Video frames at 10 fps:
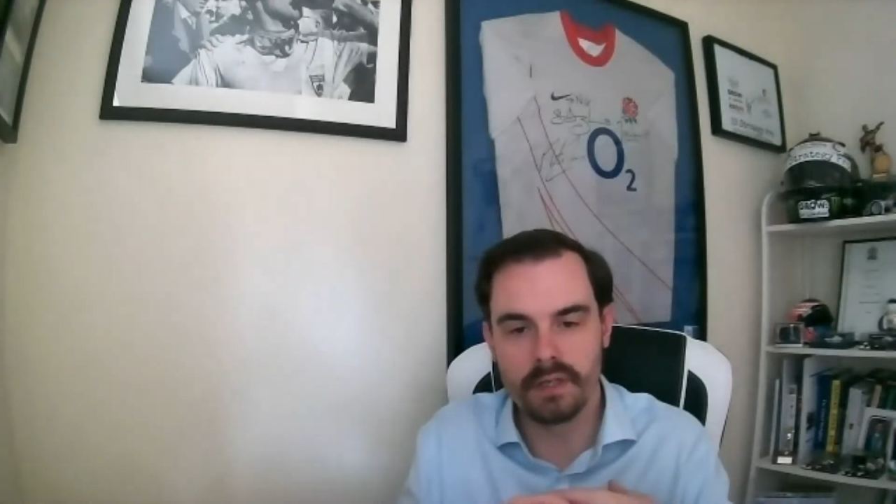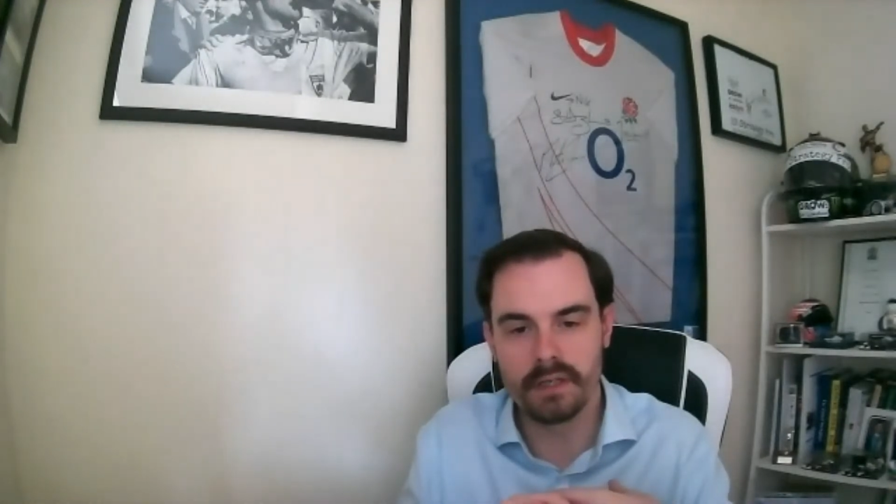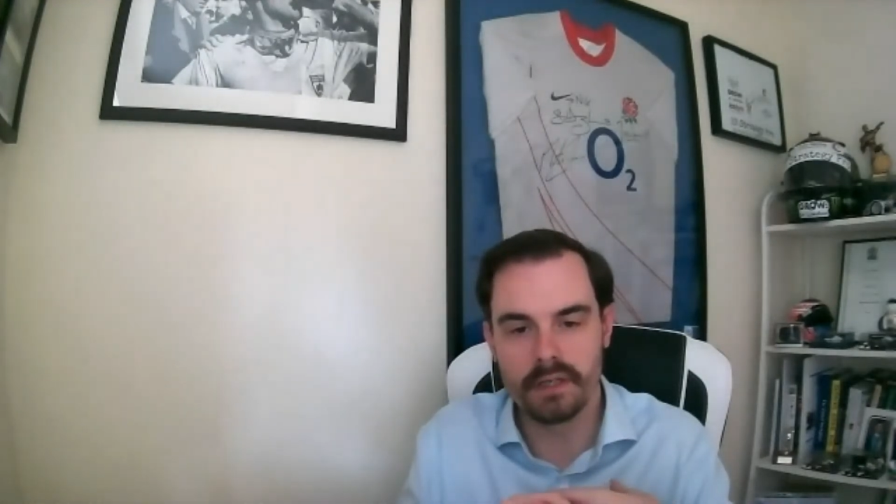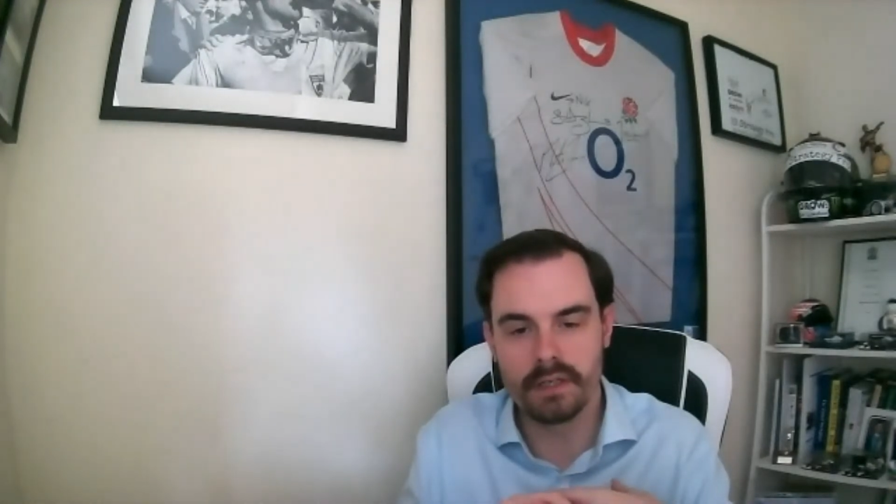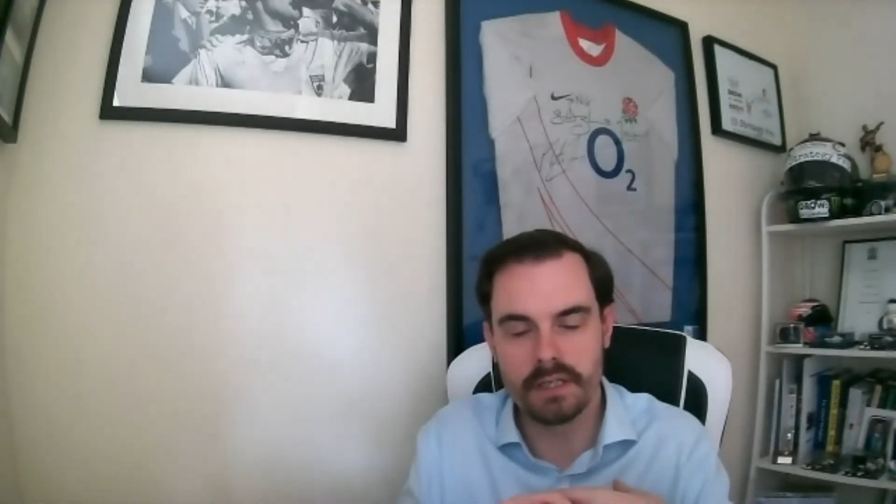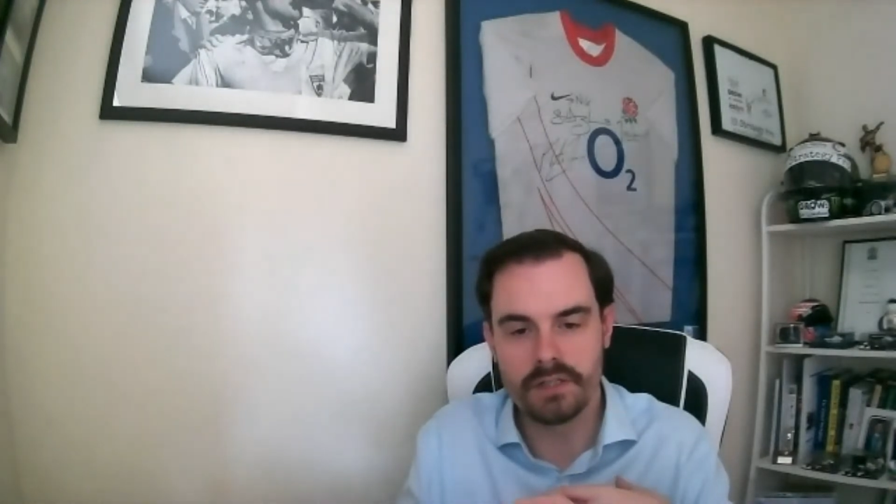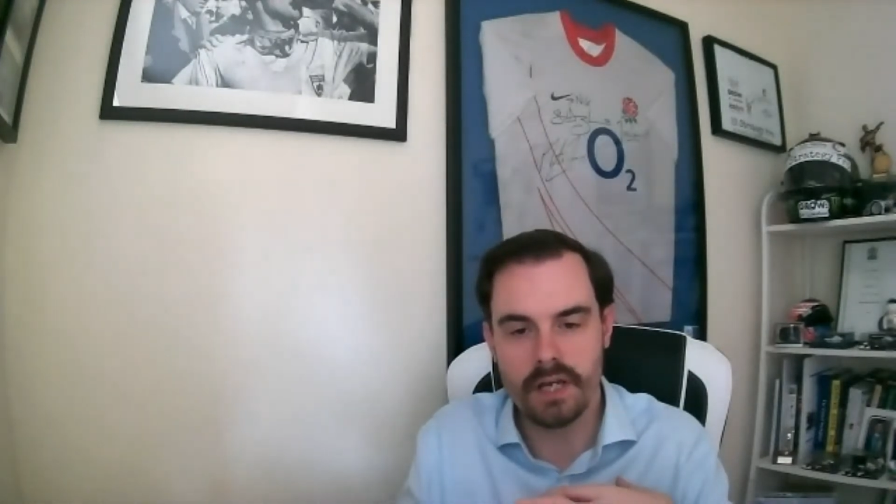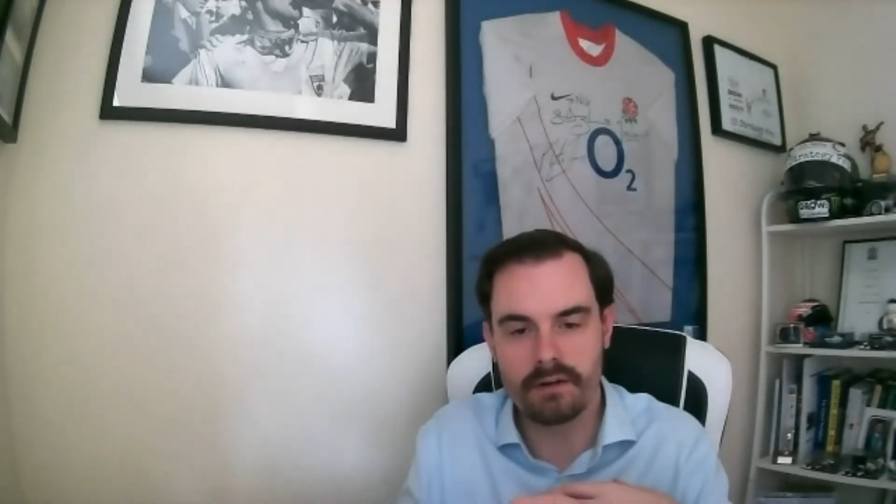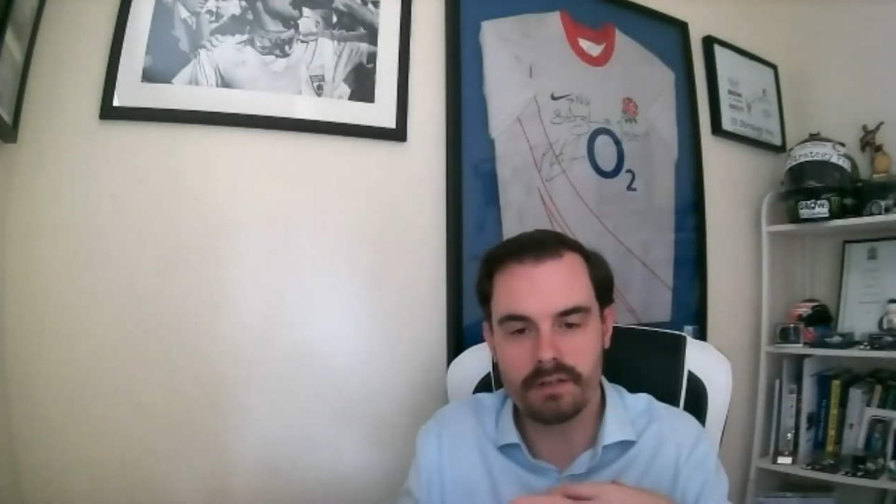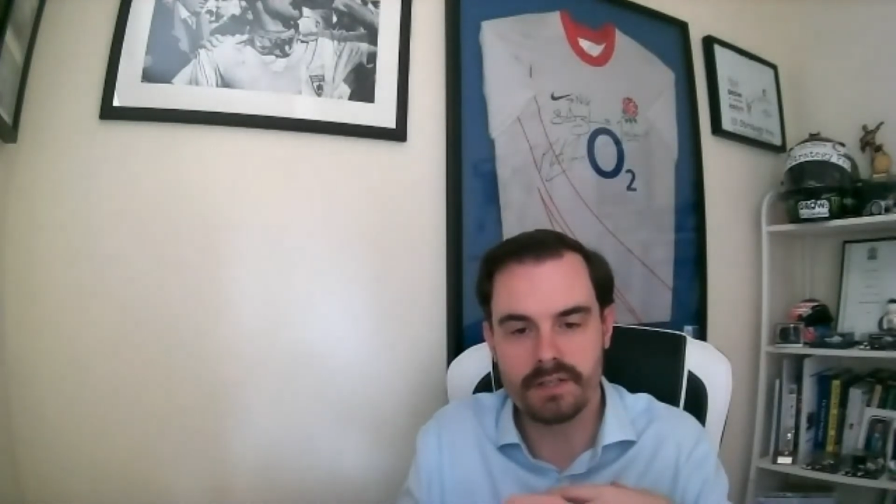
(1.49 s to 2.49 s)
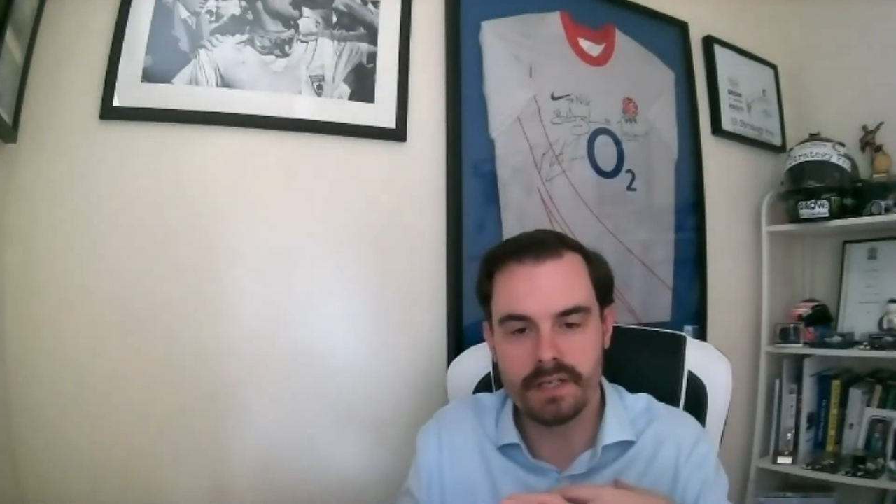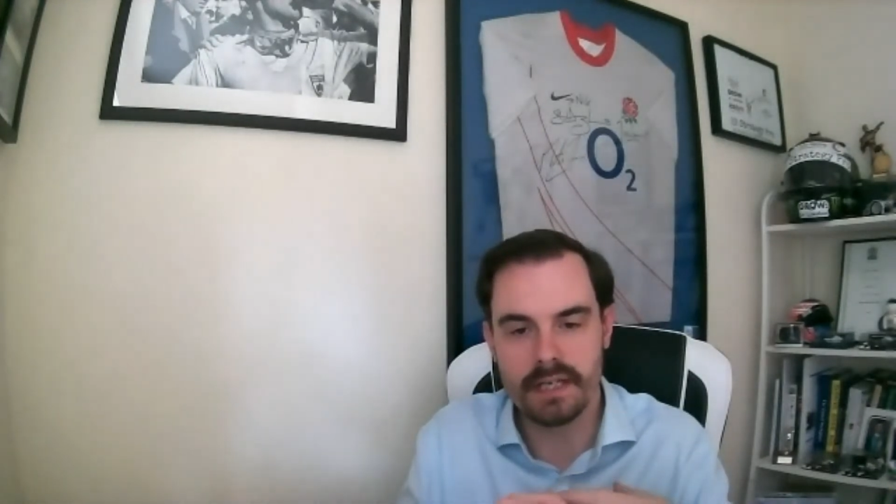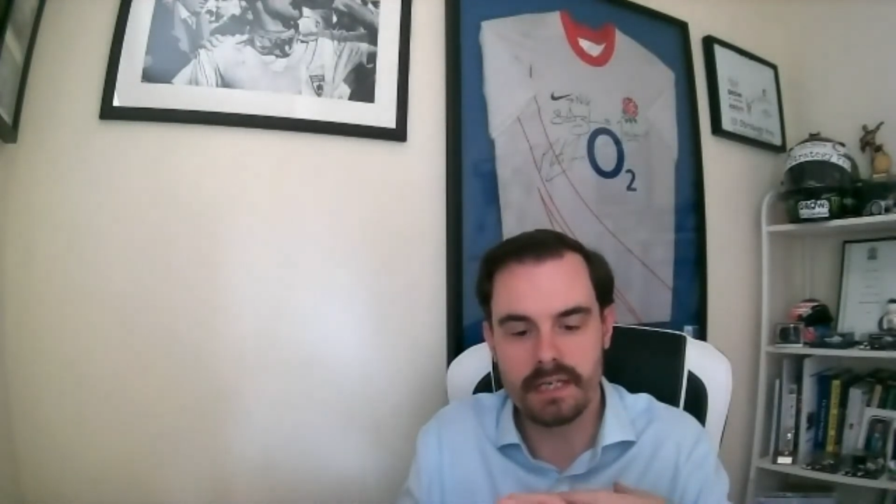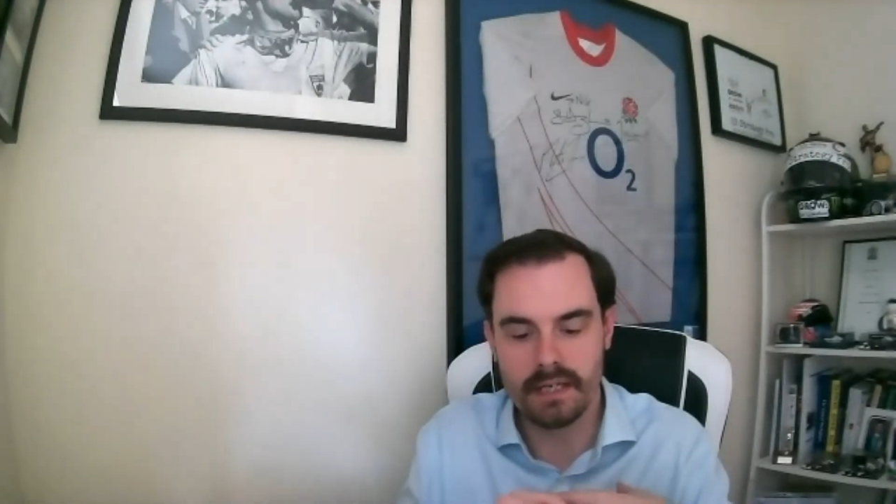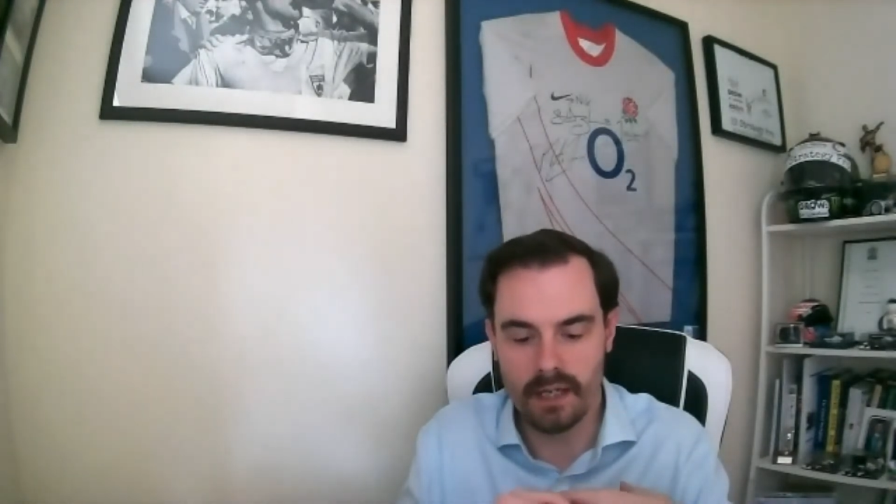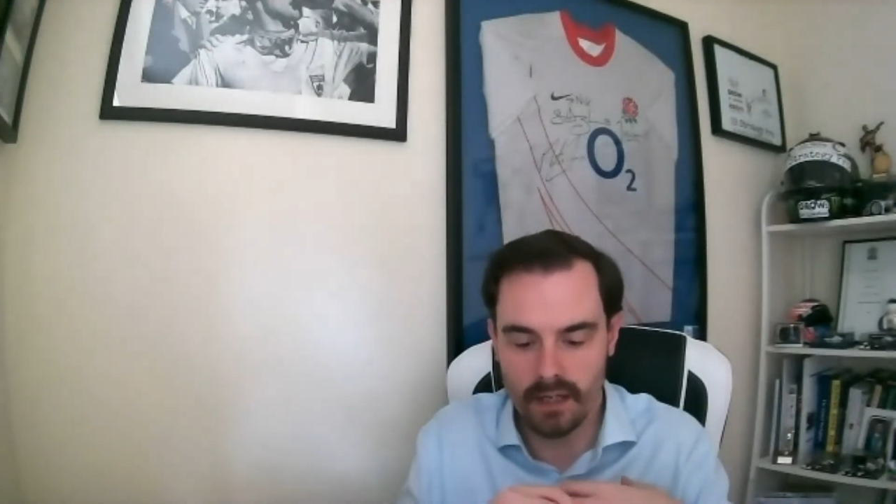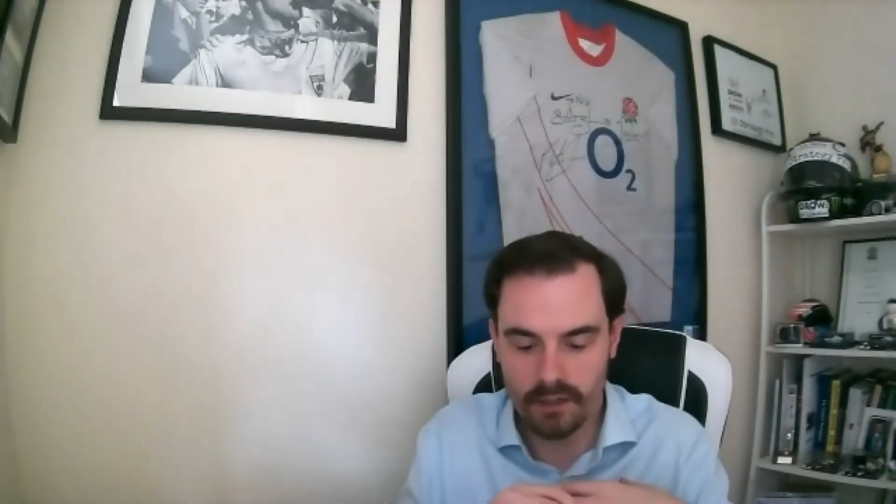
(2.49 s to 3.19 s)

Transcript: a charity